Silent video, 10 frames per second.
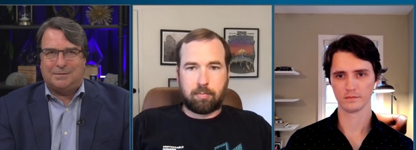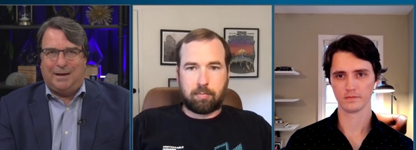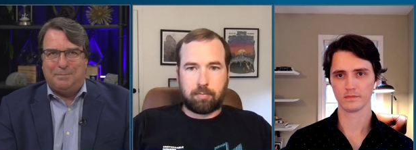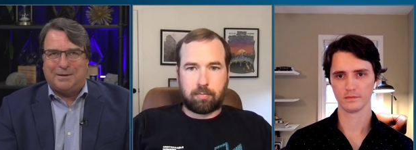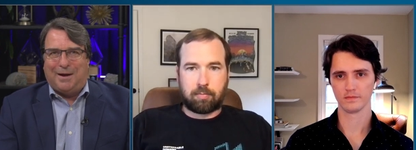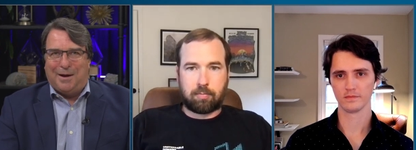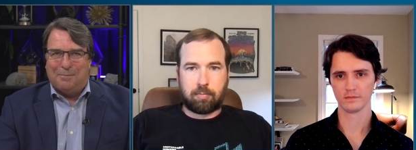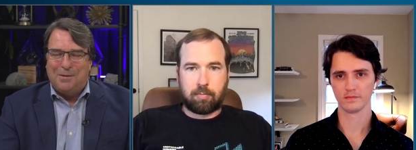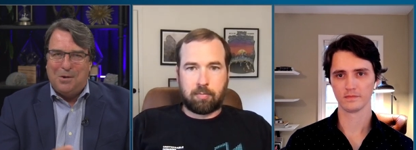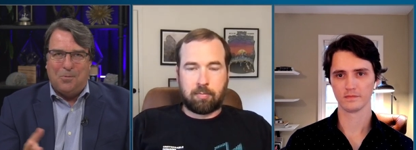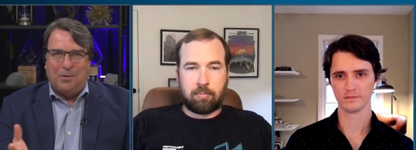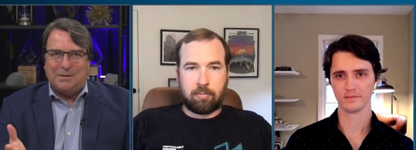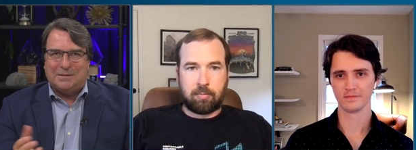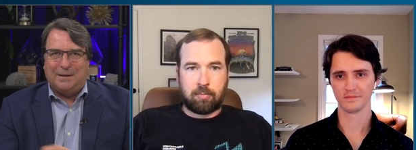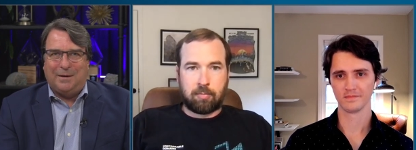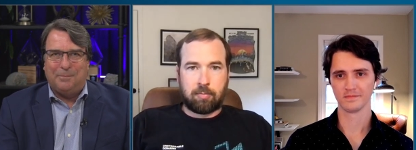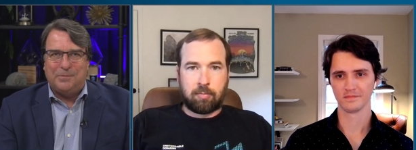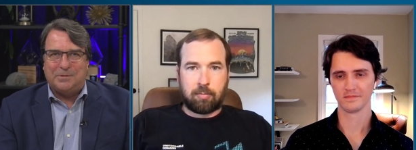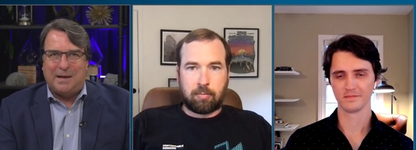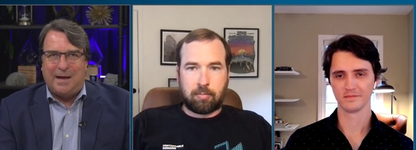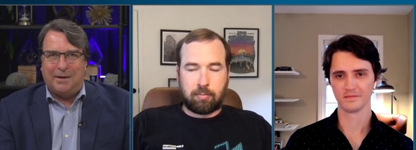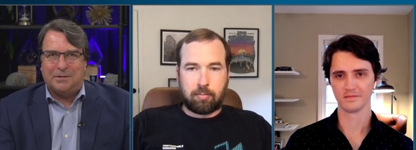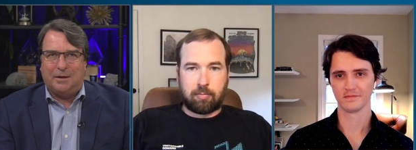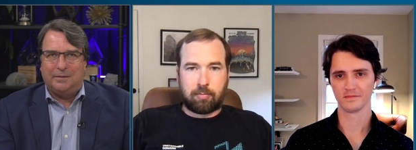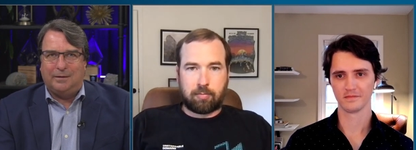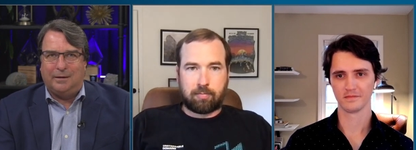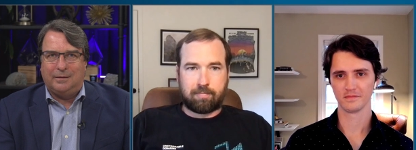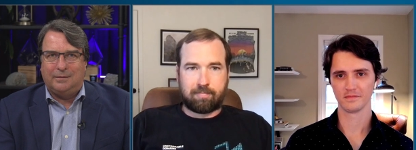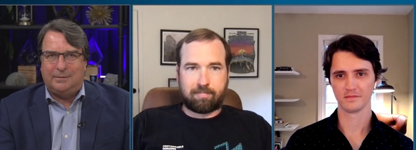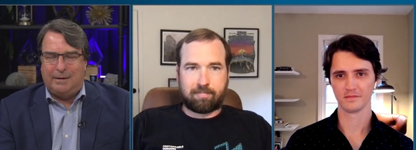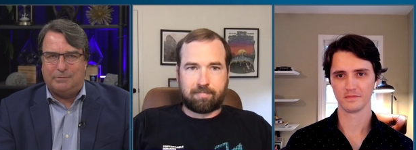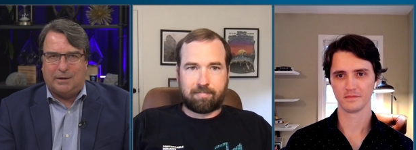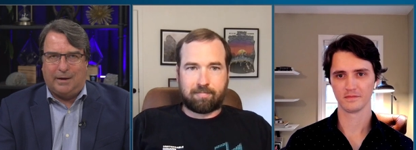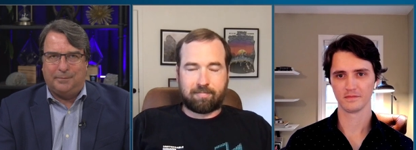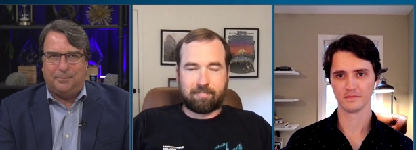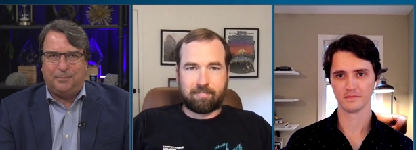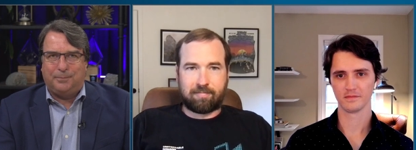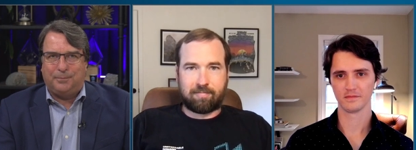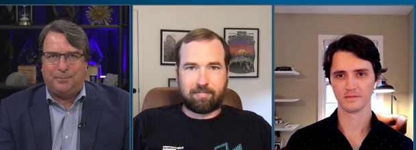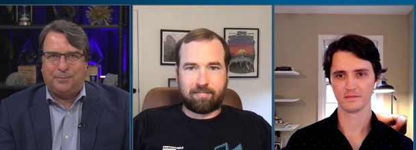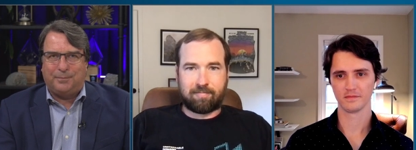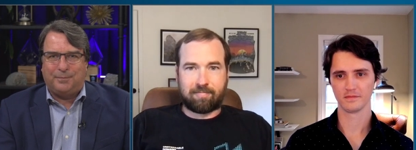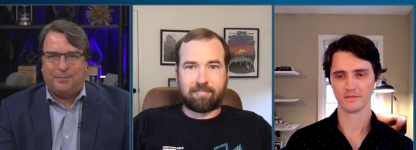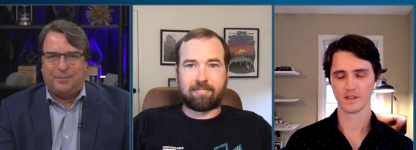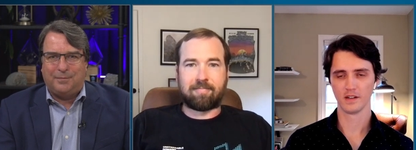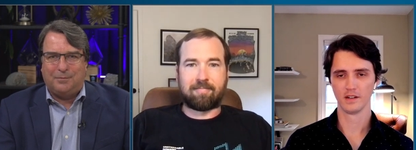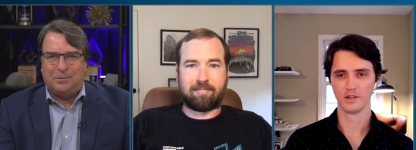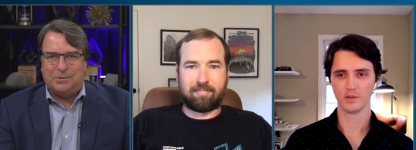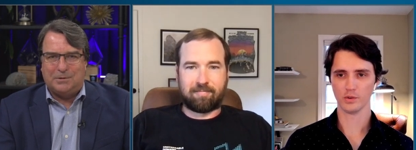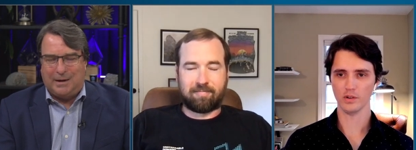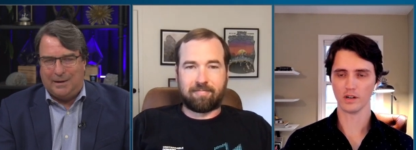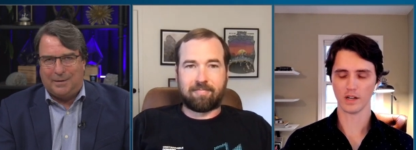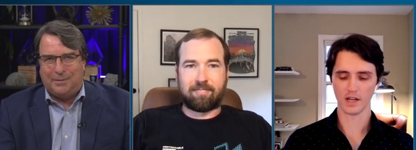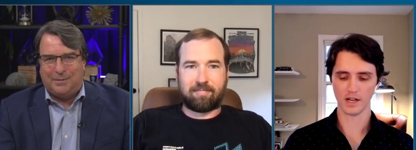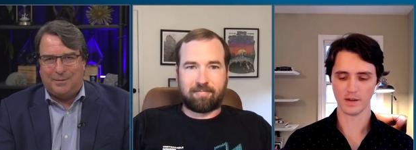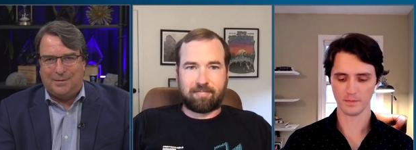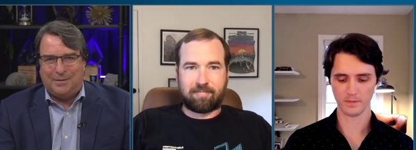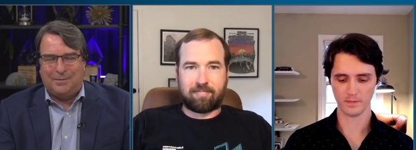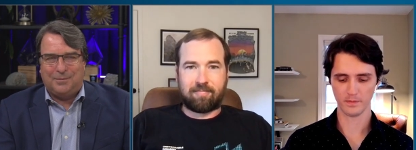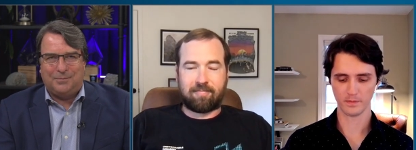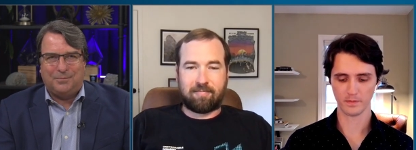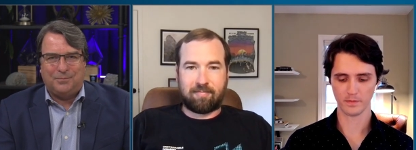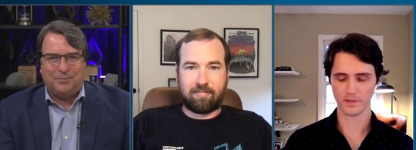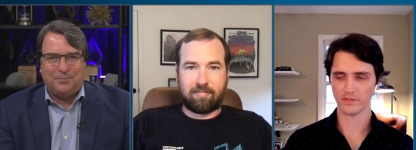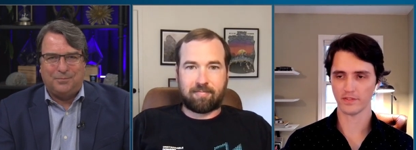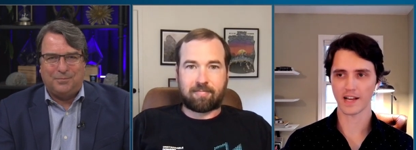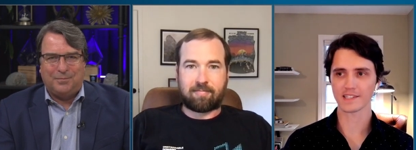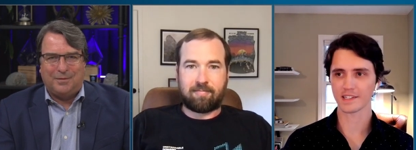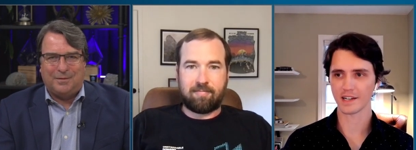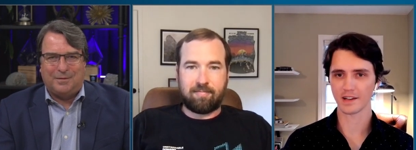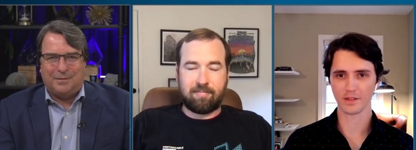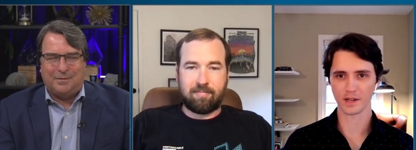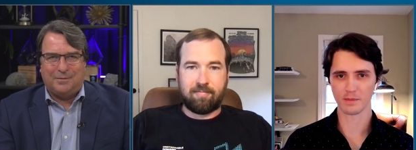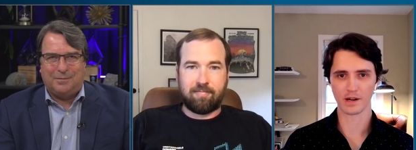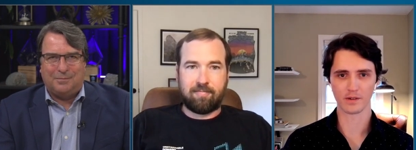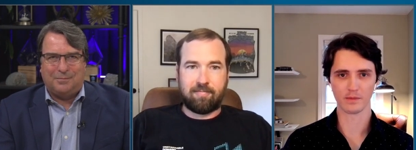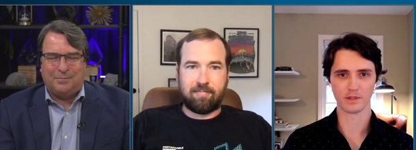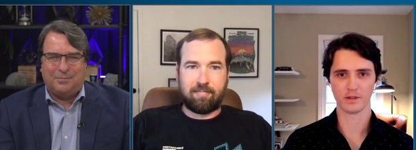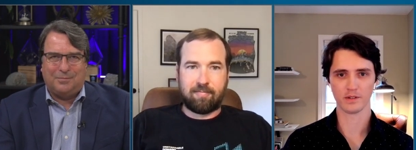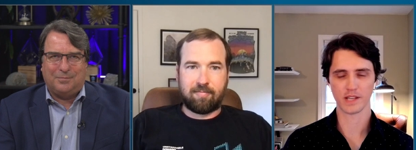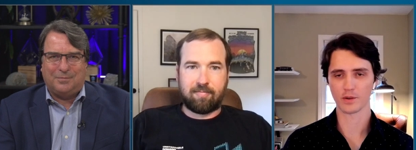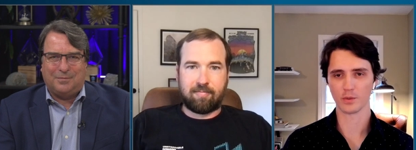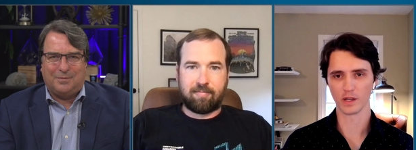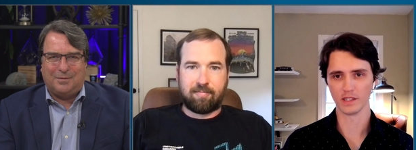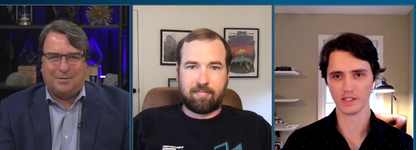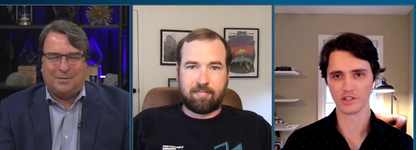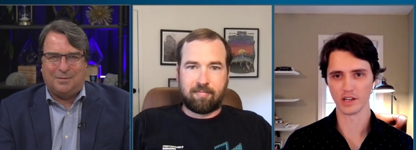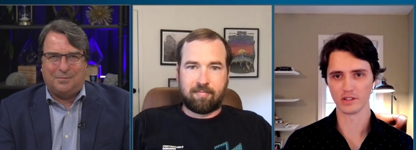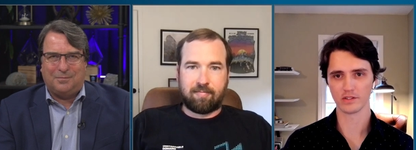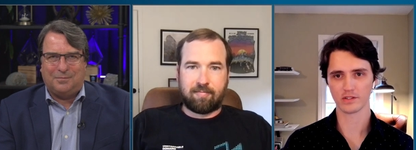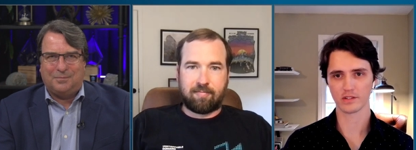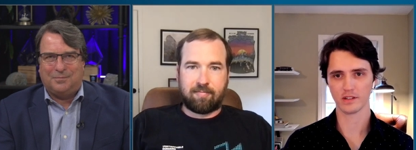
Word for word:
Speaker 1: same time. What's the status on the dev side? What's your sure.
Speaker 2: Um, the fascinating thing about crypto is how quickly it changes